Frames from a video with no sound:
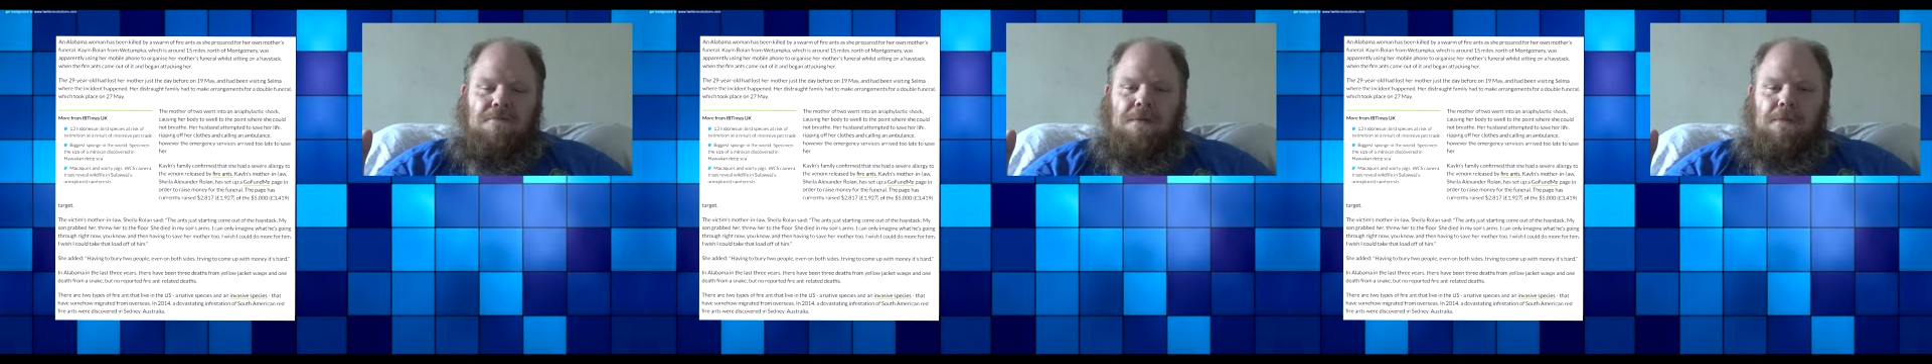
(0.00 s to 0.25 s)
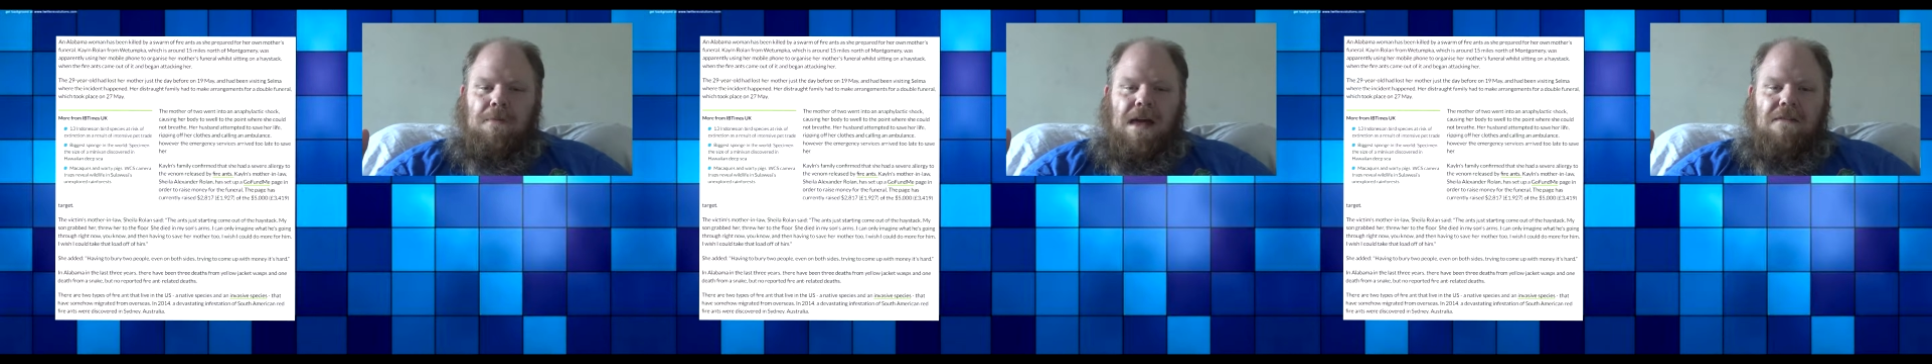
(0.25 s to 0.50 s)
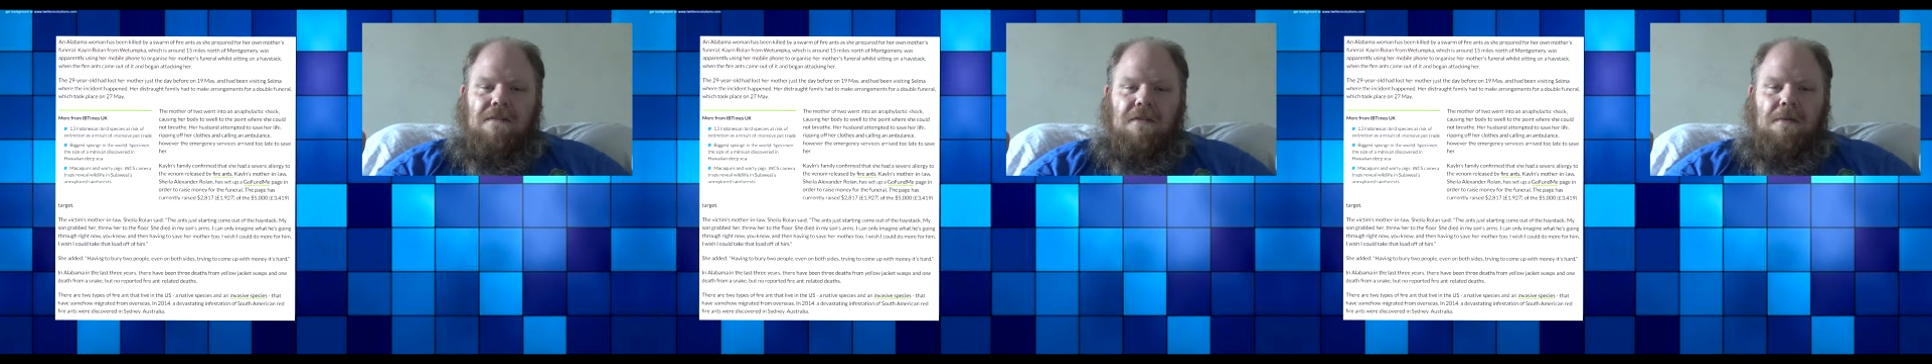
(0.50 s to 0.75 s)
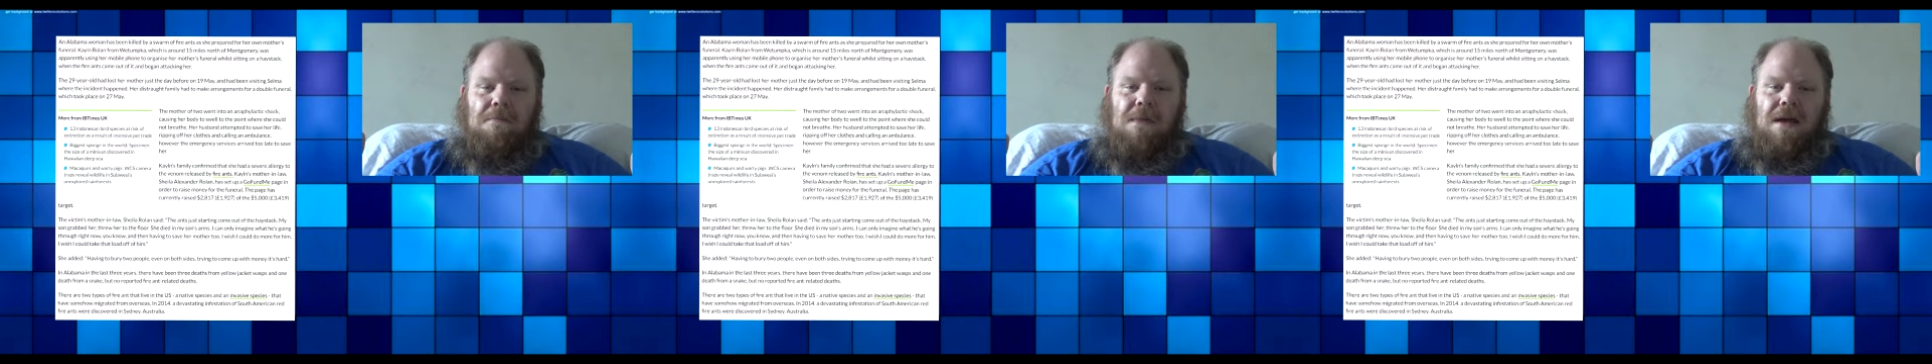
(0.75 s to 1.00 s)
of people I've
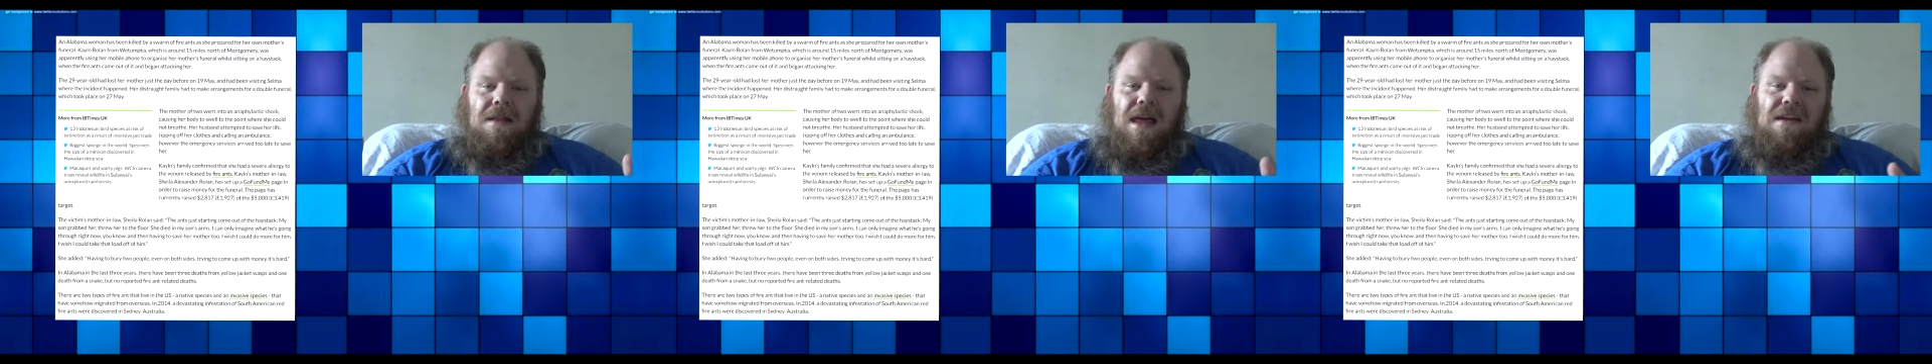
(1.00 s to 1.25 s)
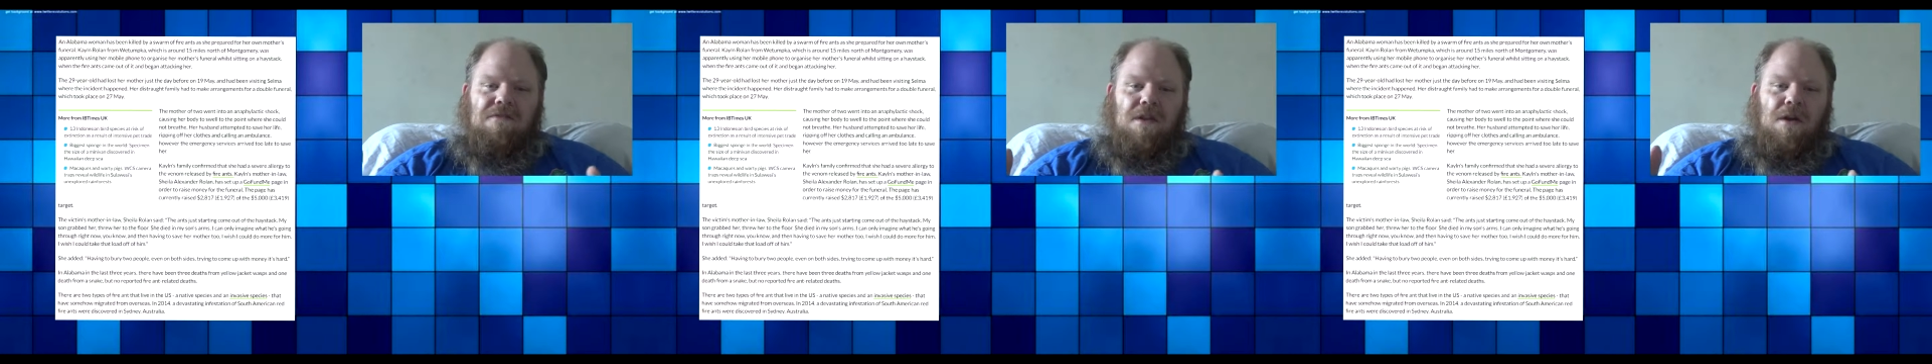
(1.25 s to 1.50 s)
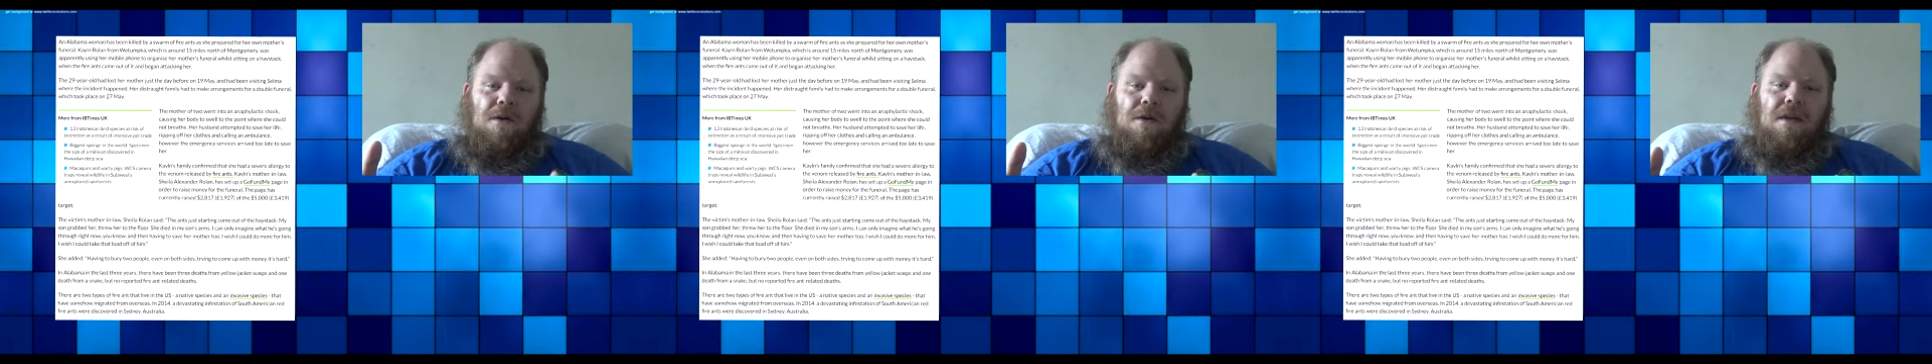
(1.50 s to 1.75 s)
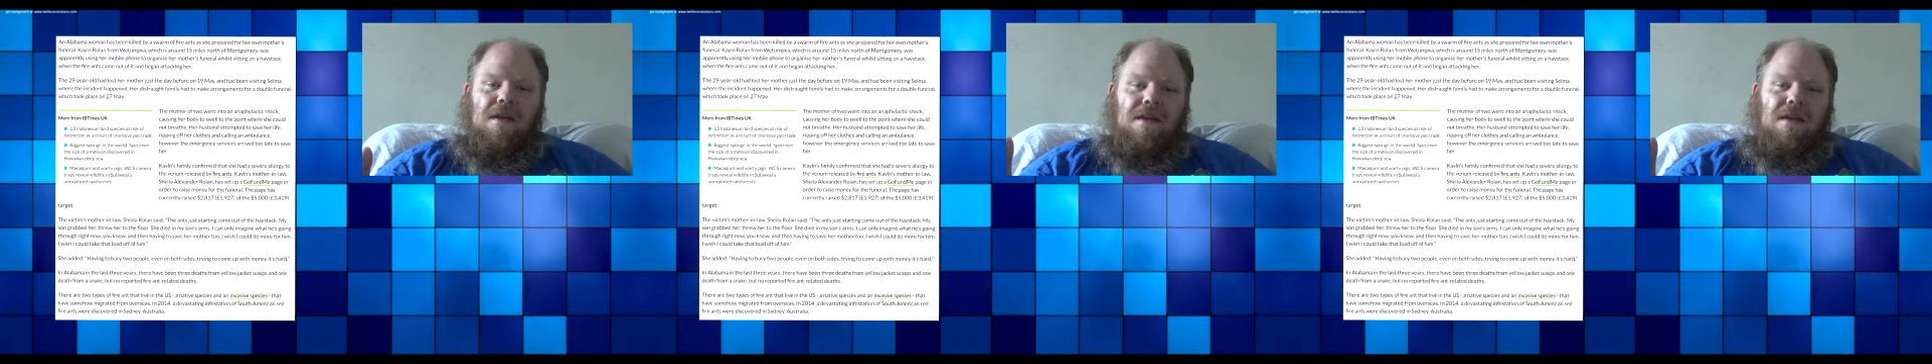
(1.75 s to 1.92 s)
ever met in my life know